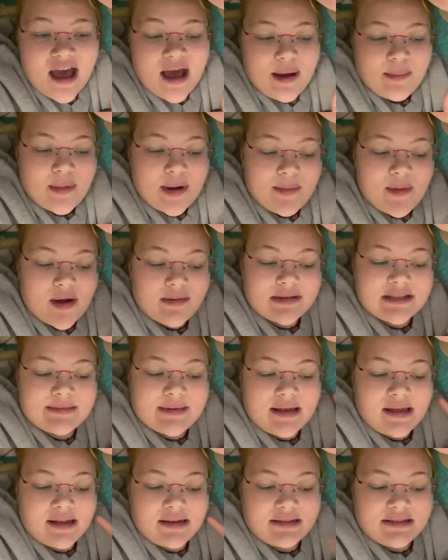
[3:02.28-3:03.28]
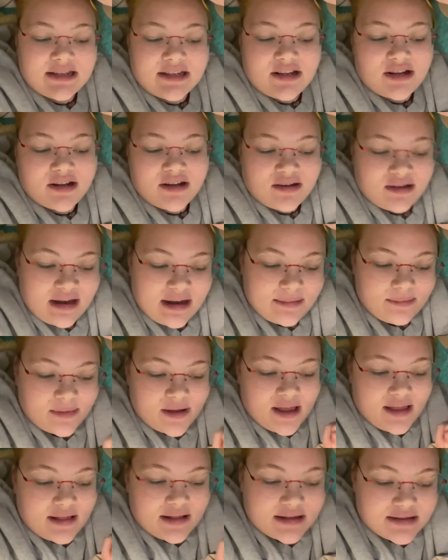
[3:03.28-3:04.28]
My mom is making dinner, and
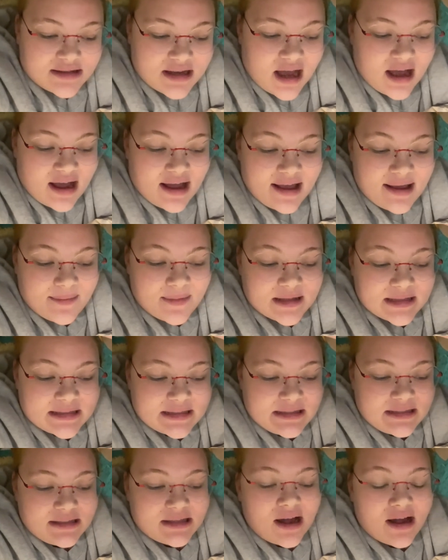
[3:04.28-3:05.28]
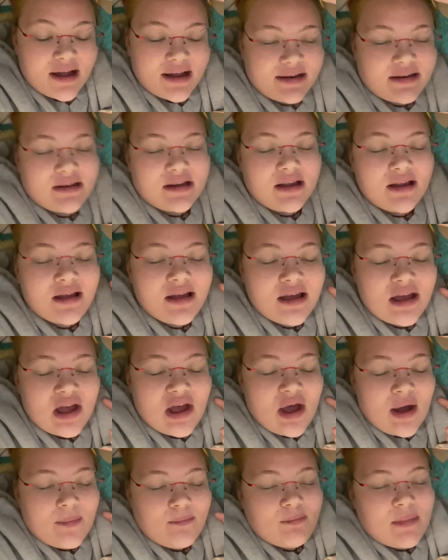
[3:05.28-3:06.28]
by the time it's done,
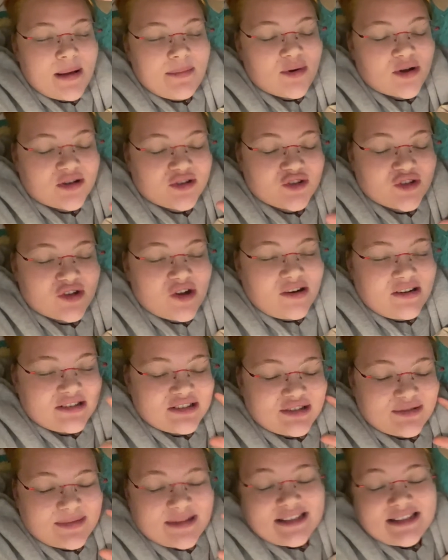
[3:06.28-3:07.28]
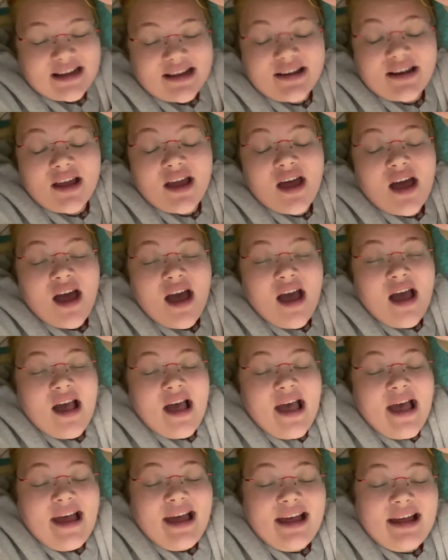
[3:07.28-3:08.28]
my book should also be done.
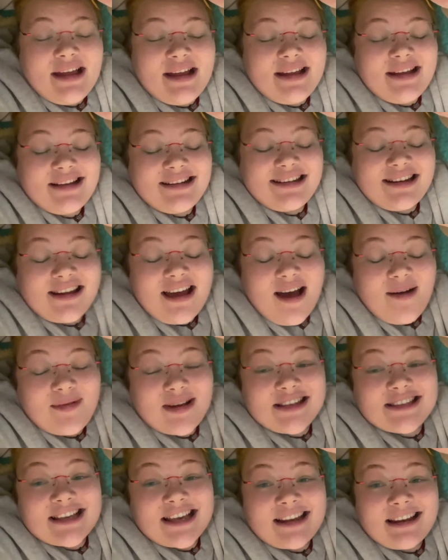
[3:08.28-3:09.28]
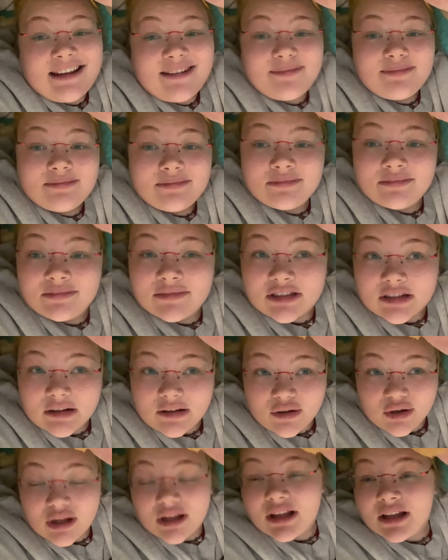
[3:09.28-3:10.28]
And I'm excited.
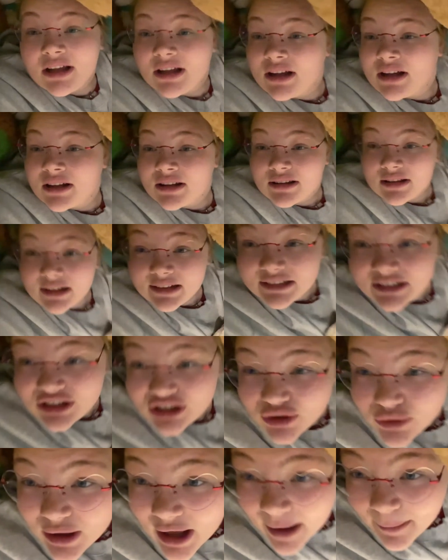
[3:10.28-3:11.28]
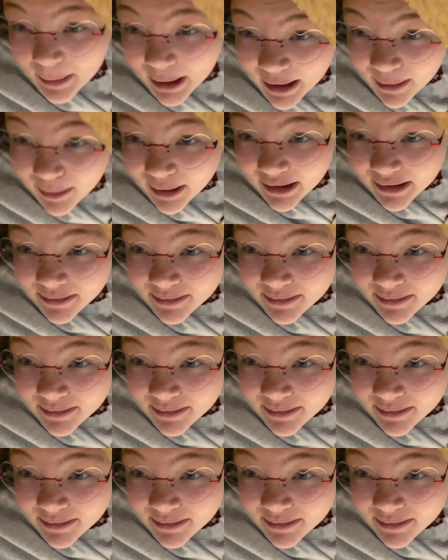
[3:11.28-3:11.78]
So let's do that, baby.